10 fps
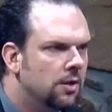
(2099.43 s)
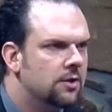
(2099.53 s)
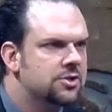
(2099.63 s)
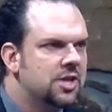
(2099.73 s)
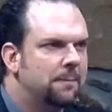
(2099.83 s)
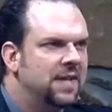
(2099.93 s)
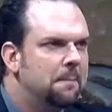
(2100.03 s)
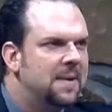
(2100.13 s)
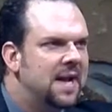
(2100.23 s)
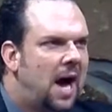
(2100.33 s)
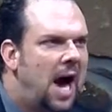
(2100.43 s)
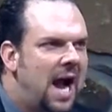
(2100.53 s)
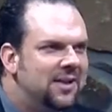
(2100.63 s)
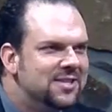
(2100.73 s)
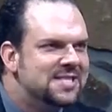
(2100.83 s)
There's something
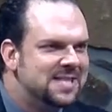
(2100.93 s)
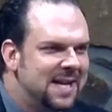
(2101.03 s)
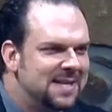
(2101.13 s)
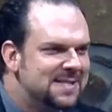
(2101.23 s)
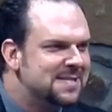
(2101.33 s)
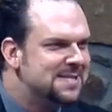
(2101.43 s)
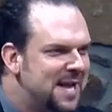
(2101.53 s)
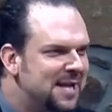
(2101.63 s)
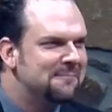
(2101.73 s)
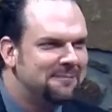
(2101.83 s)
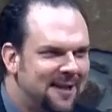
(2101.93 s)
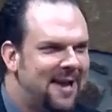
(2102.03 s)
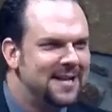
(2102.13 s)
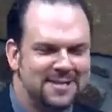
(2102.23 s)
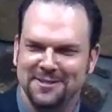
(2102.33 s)
behind the scenes that's taking place.